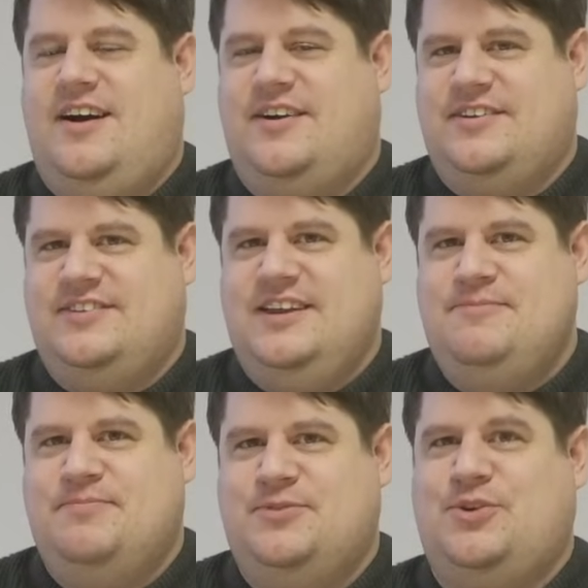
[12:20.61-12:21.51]

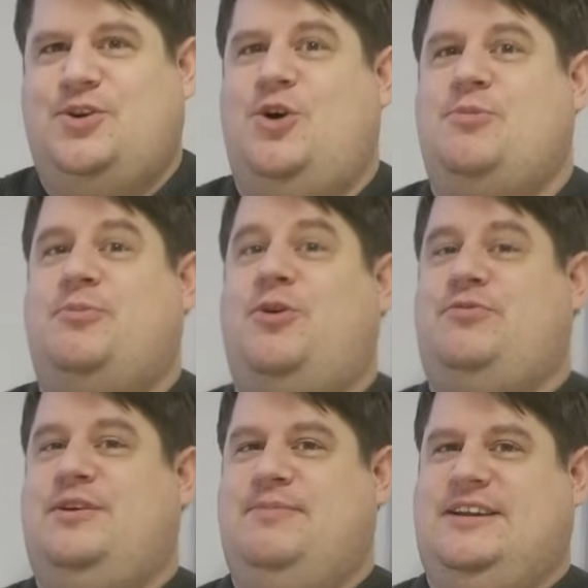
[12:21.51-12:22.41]
RSA, so the
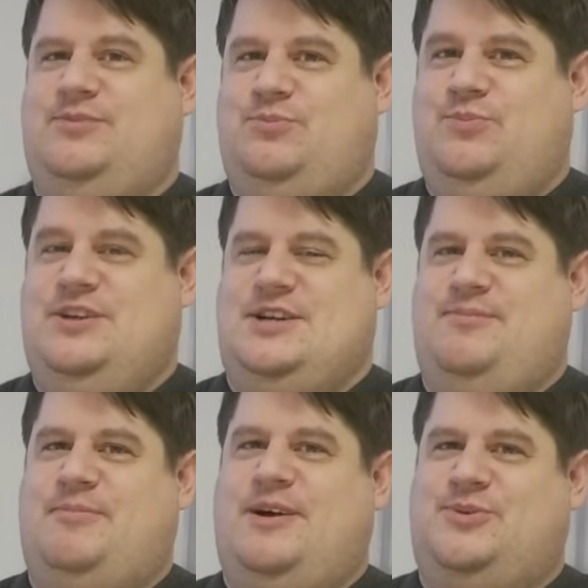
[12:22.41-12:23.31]
homomorphic bit, which
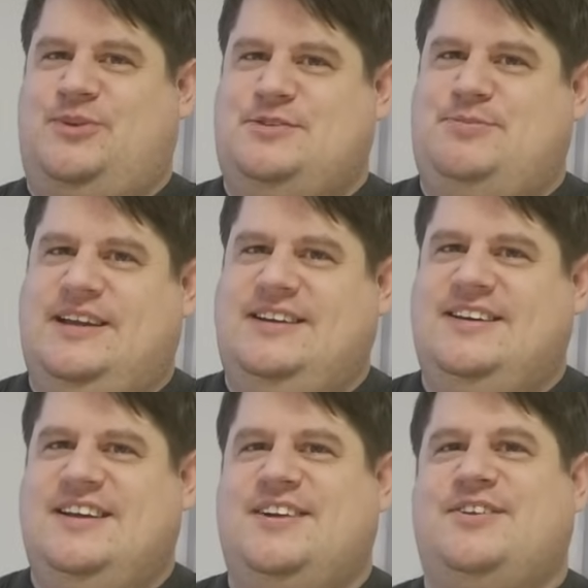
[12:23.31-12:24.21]
I'm about to explain,